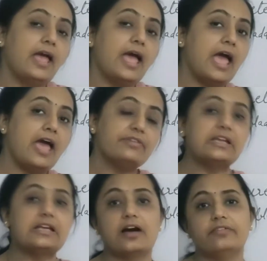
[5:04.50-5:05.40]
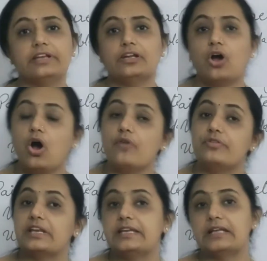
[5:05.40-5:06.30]
having covering of
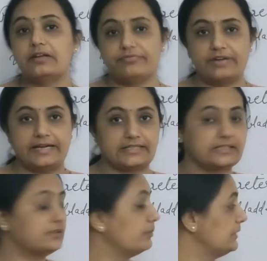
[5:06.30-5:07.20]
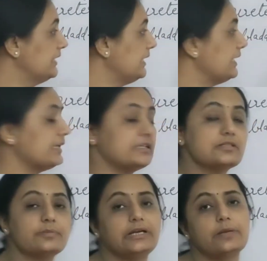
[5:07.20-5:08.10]
renal fats. In the middle layer is
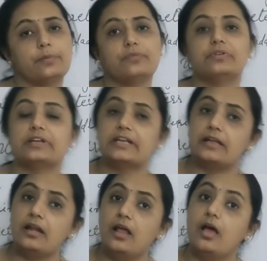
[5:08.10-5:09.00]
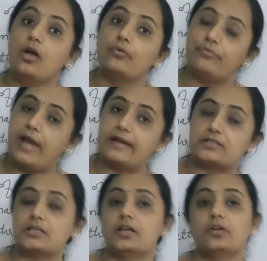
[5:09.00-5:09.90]
made up of renal
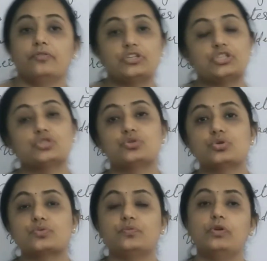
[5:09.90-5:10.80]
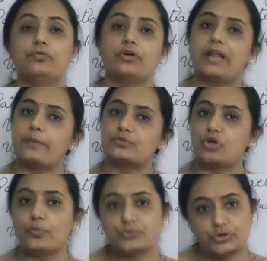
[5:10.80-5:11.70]
fats, which is useful for
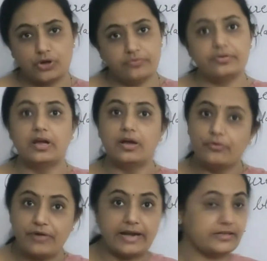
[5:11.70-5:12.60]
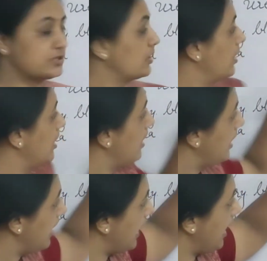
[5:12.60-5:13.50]
absorption of fats.
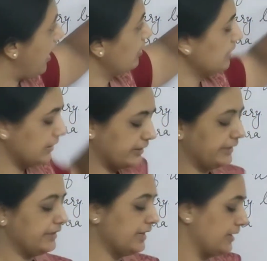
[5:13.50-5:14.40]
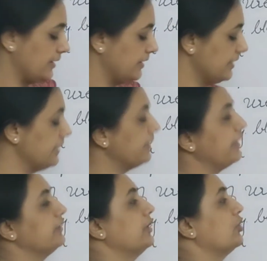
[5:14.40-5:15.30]
On the kidney, here
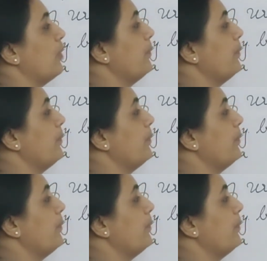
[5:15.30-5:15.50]
at the top